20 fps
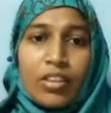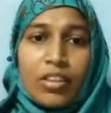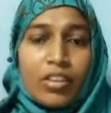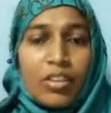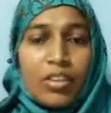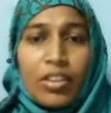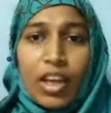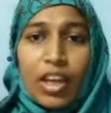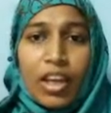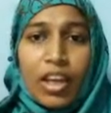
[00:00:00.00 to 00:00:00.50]

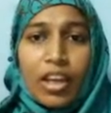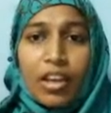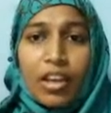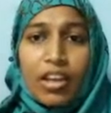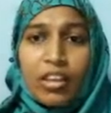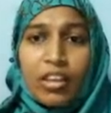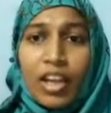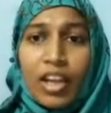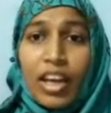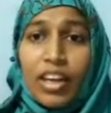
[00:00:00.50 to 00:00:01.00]

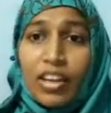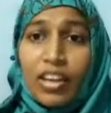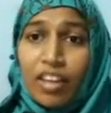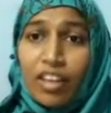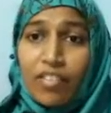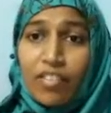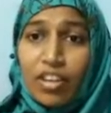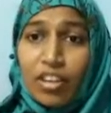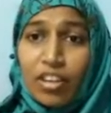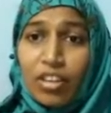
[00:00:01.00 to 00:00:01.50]
Okay. And
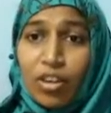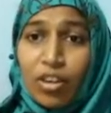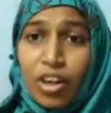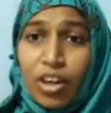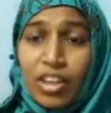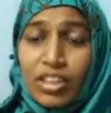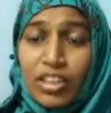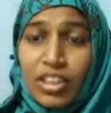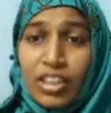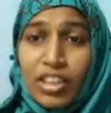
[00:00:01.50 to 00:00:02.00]
I will look
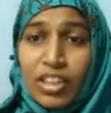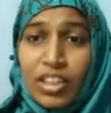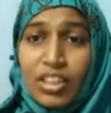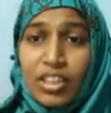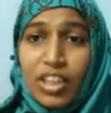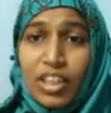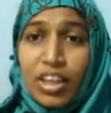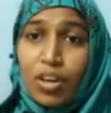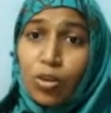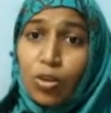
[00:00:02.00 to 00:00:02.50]
at this and
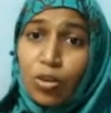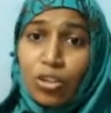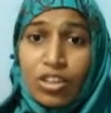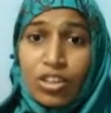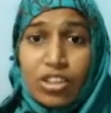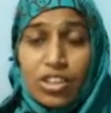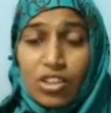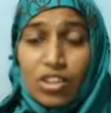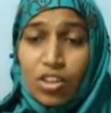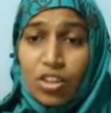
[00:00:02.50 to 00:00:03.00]
say, oh,
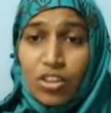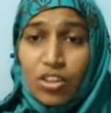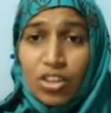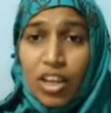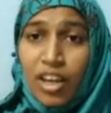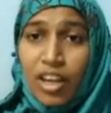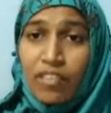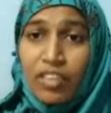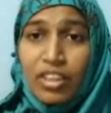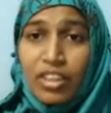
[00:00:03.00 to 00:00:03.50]
this is also
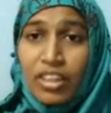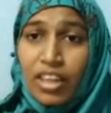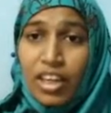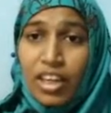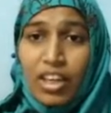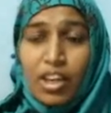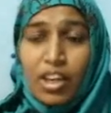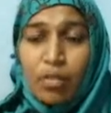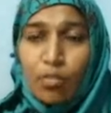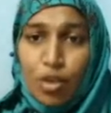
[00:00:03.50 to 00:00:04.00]
having
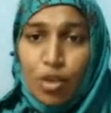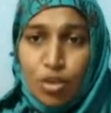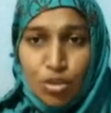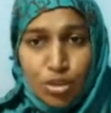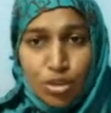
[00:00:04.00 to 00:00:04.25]
3 numbers.